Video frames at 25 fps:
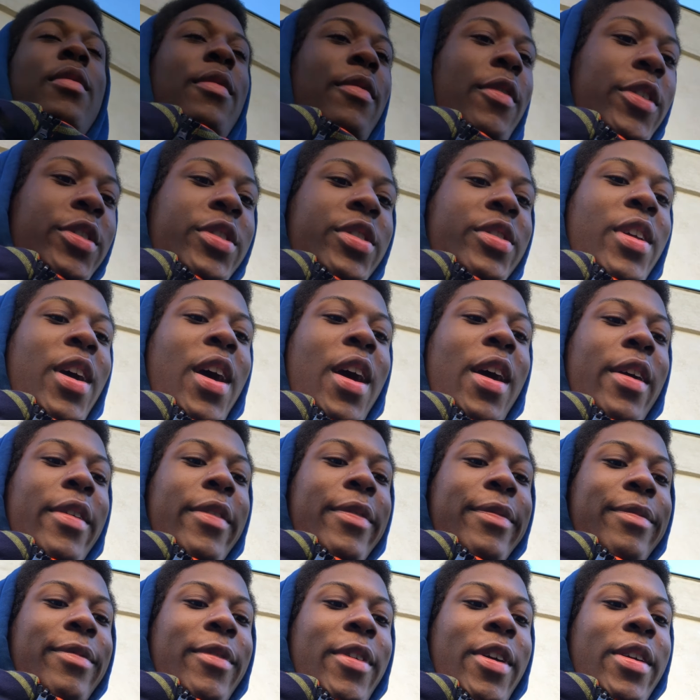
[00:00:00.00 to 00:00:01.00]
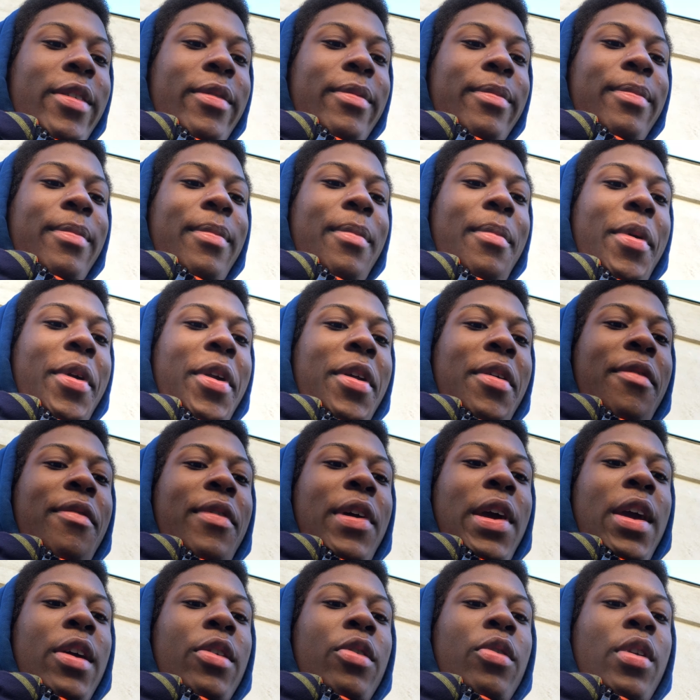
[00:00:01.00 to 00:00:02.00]
Verse 9, right? But in
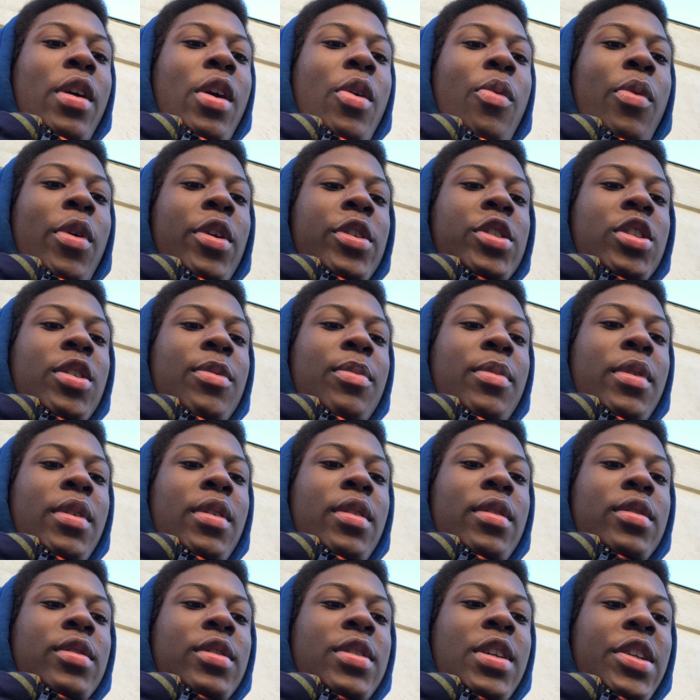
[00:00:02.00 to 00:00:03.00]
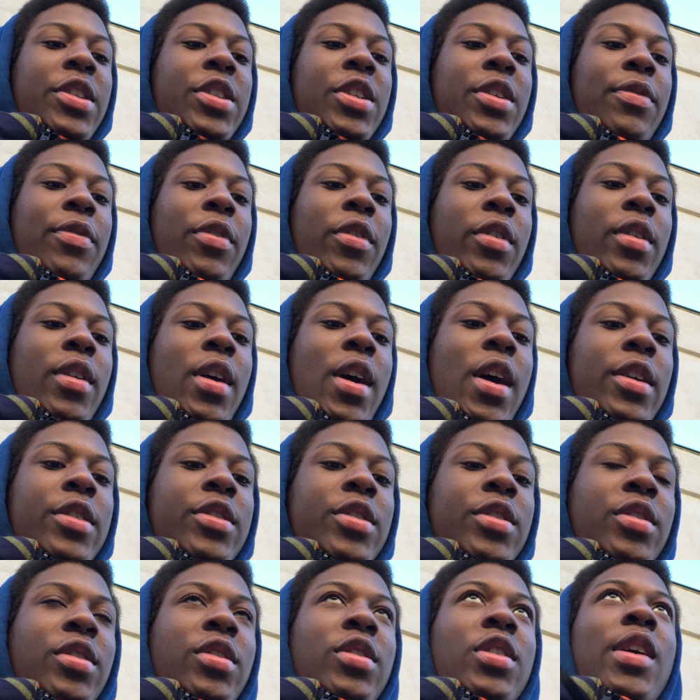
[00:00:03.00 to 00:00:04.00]
vain do they worship me, teaching for a
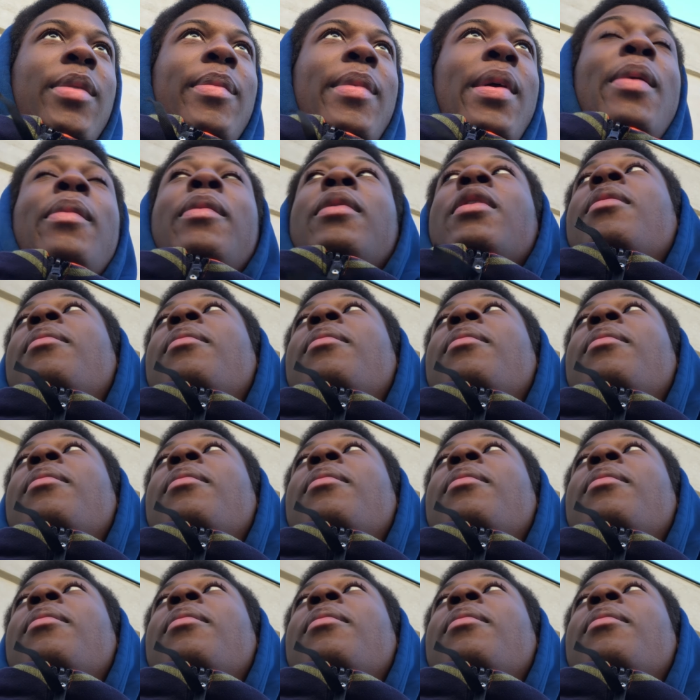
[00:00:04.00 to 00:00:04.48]
doctrine to commandment